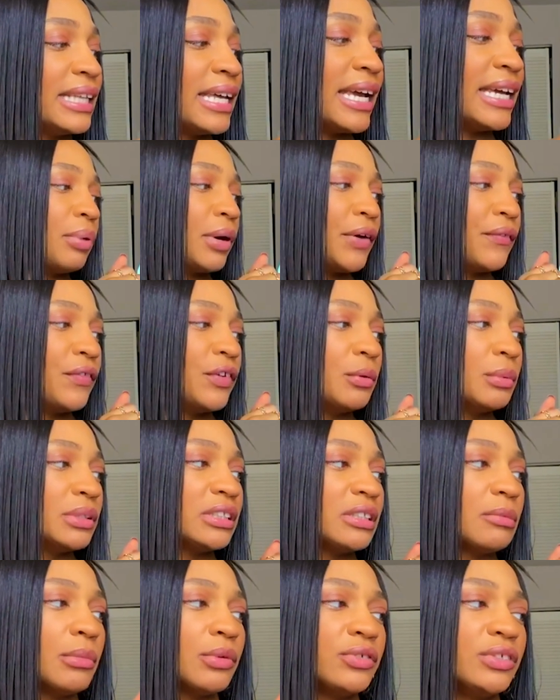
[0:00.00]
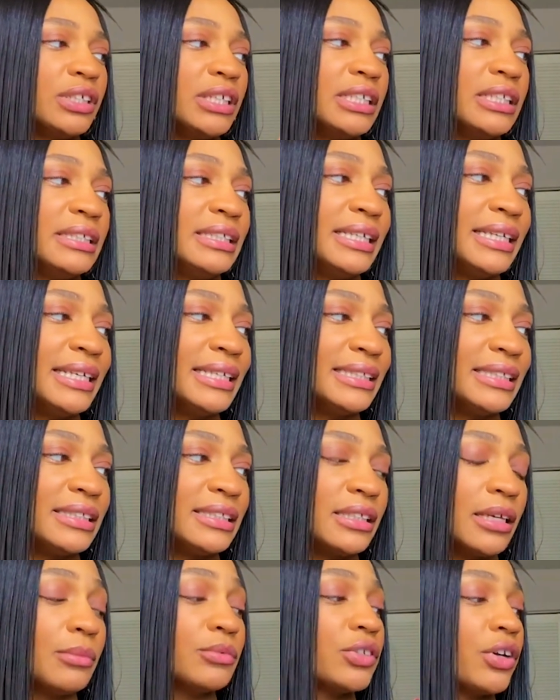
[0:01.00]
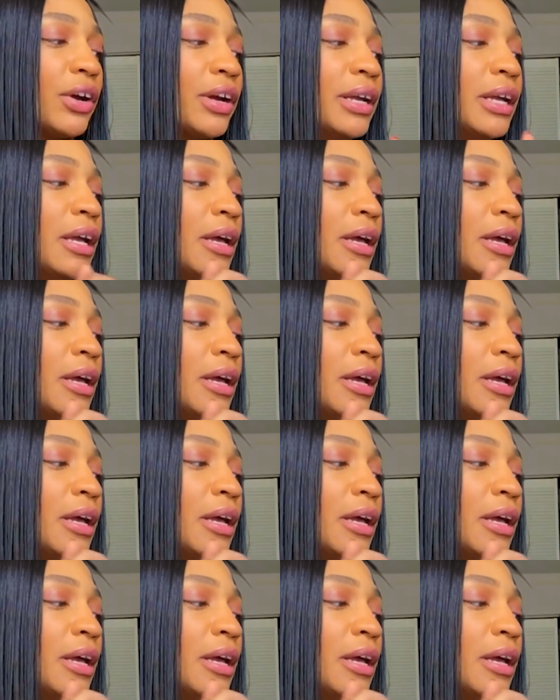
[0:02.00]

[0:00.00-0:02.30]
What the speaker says: that perfume is the most intense form